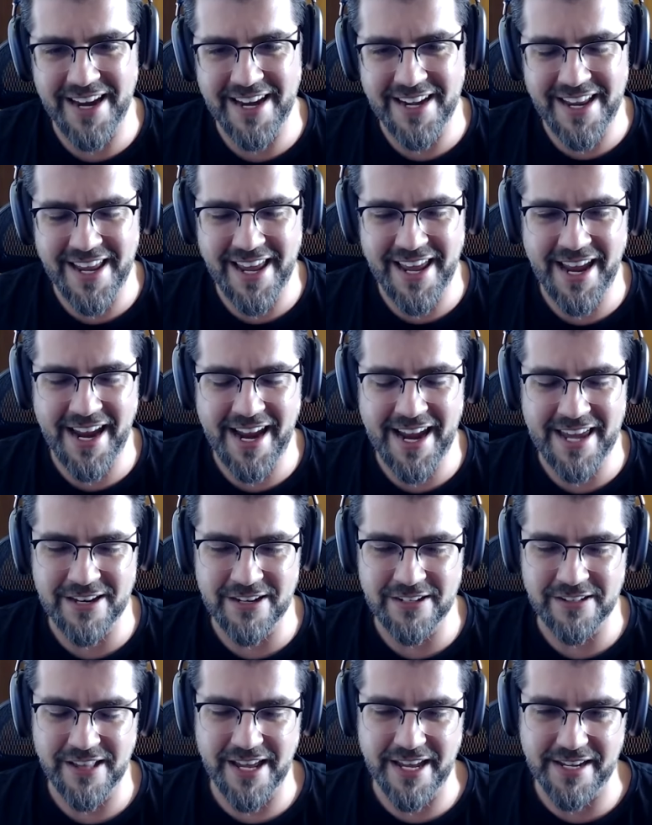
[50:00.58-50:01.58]
Lightning, and
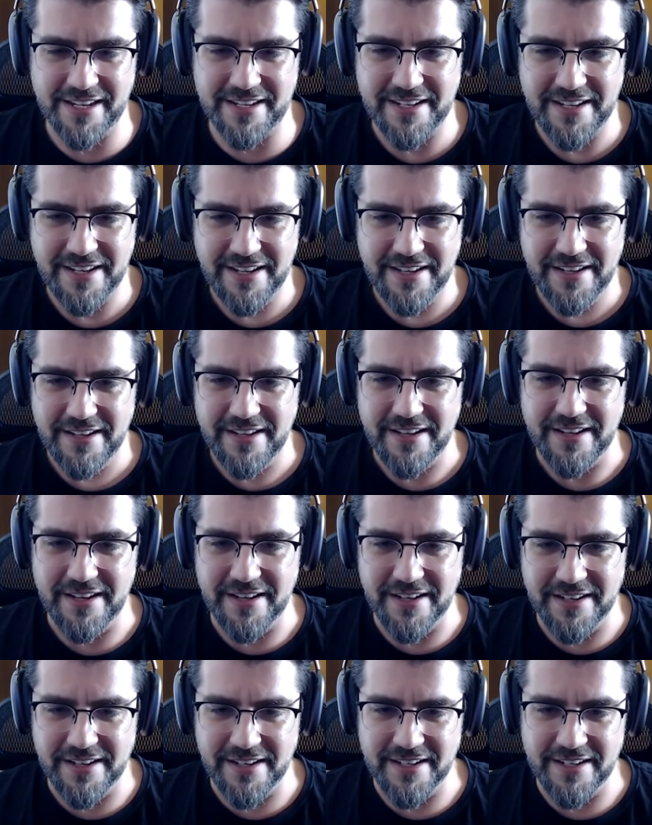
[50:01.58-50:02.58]
you're like,
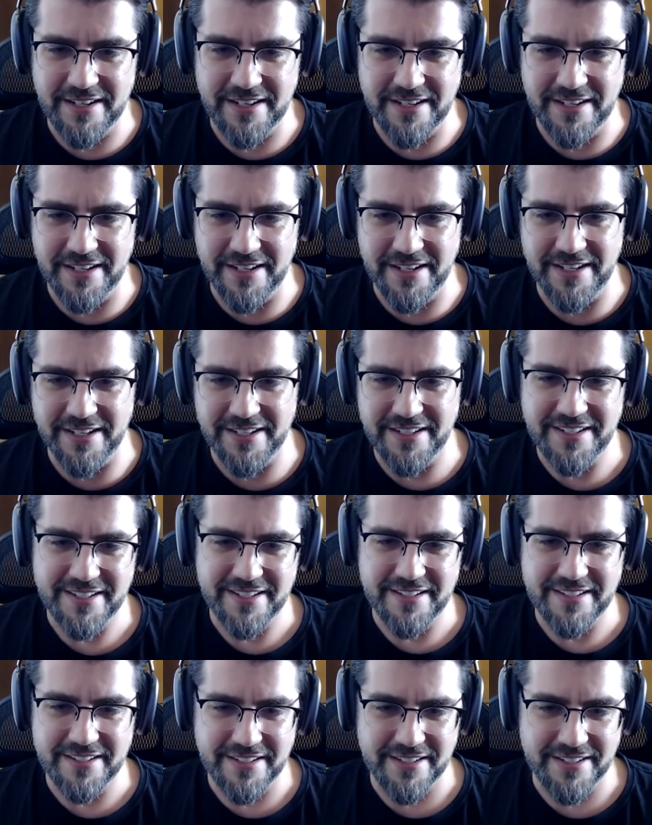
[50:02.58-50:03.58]
uh,
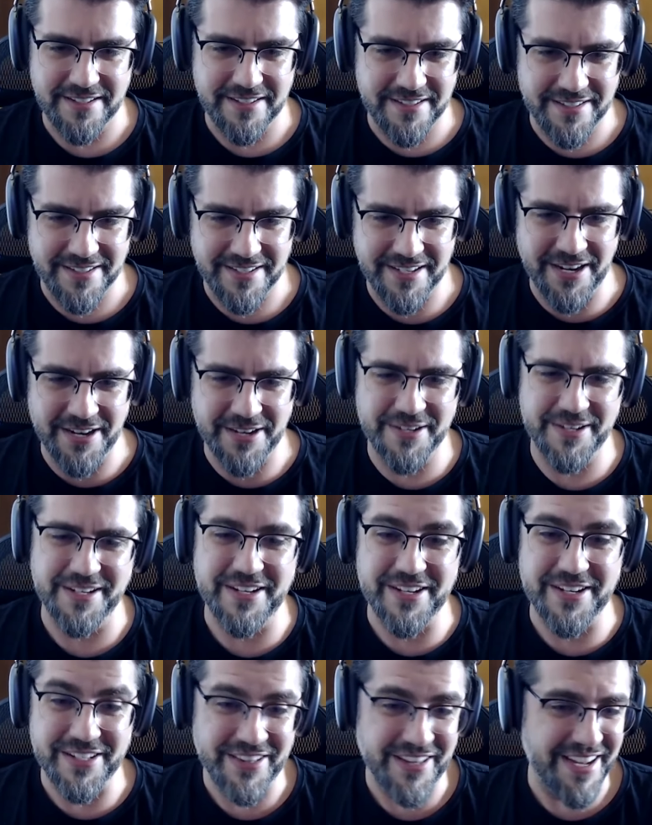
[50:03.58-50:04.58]
you know,
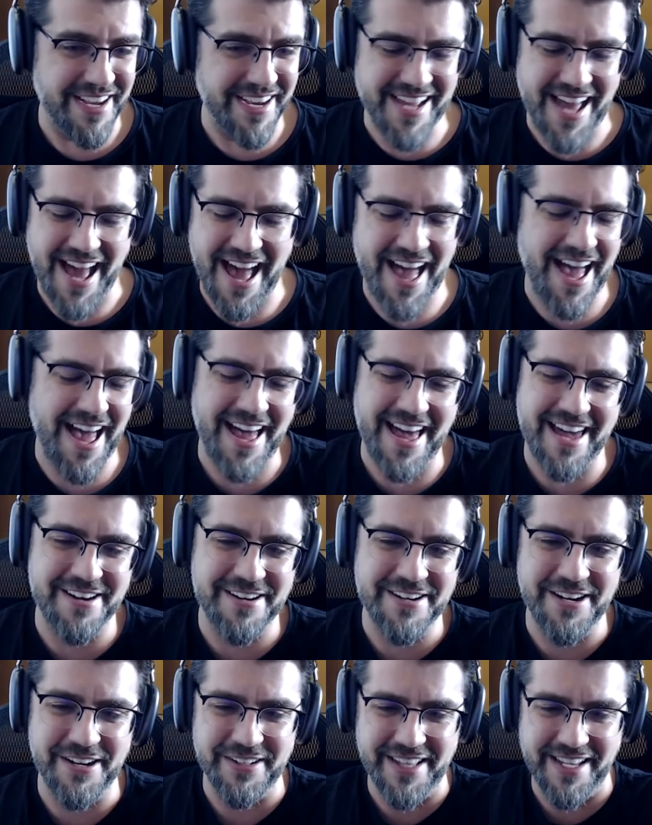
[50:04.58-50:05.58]
good luck. I, I
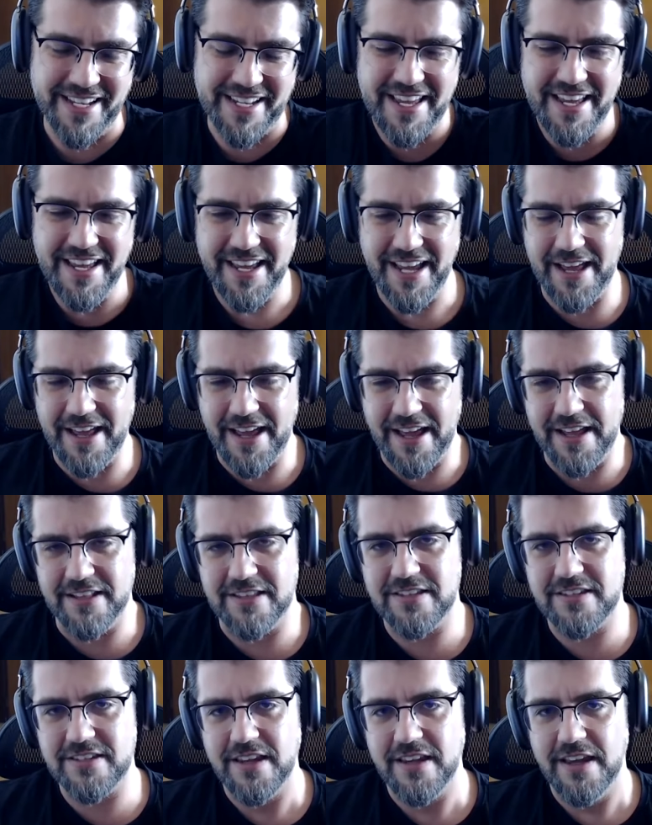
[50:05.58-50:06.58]
don't know. Like it,
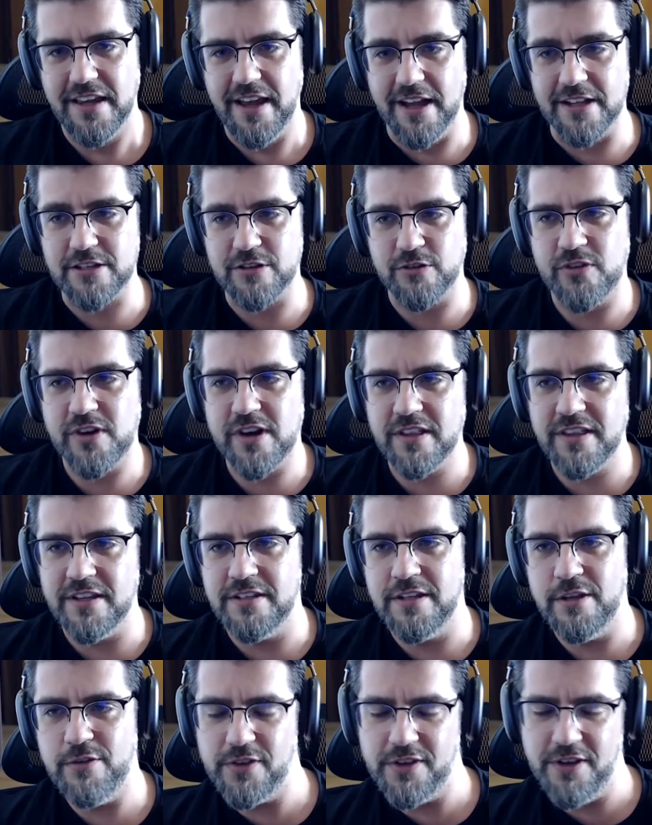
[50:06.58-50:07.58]
it's, it's a really
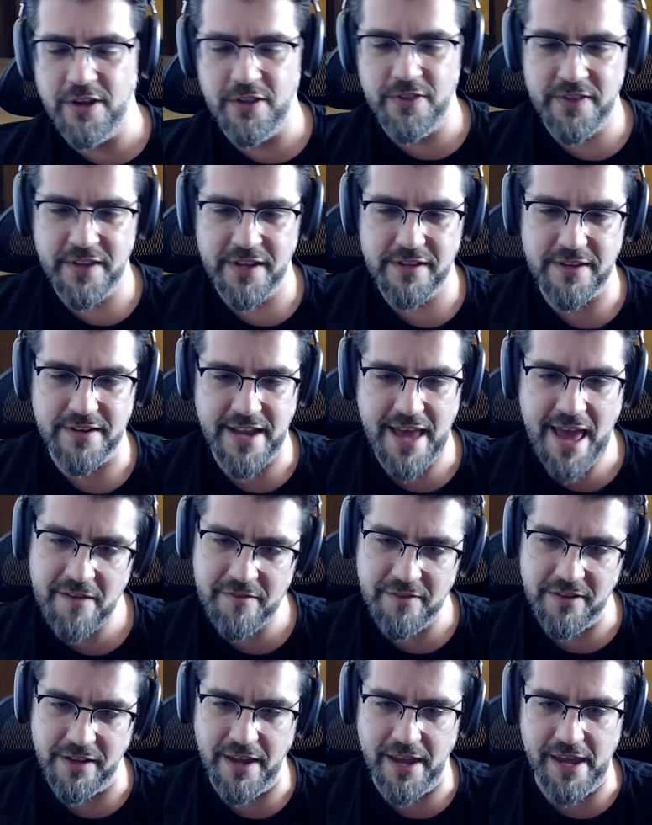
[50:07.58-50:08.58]
difficult thing to
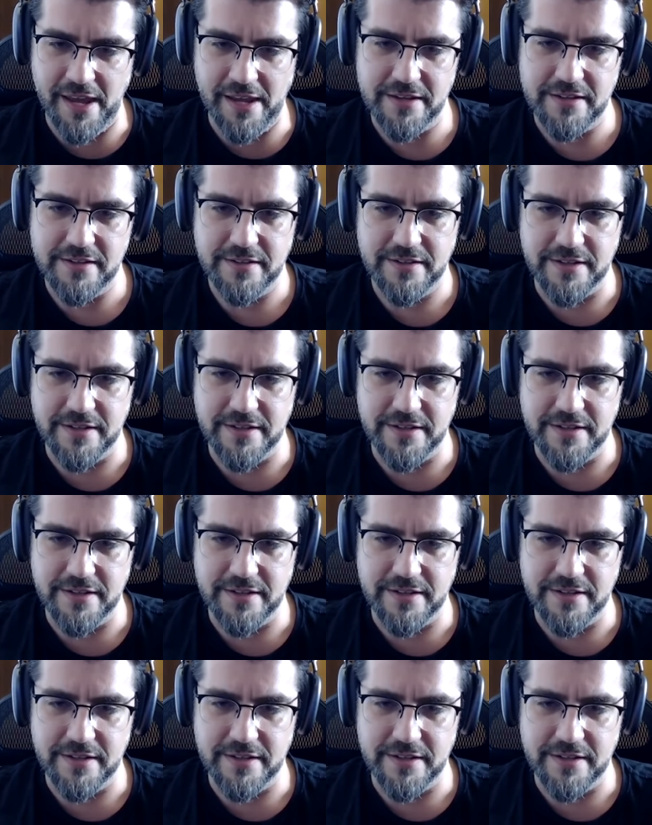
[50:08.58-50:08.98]
navigate. Yeah.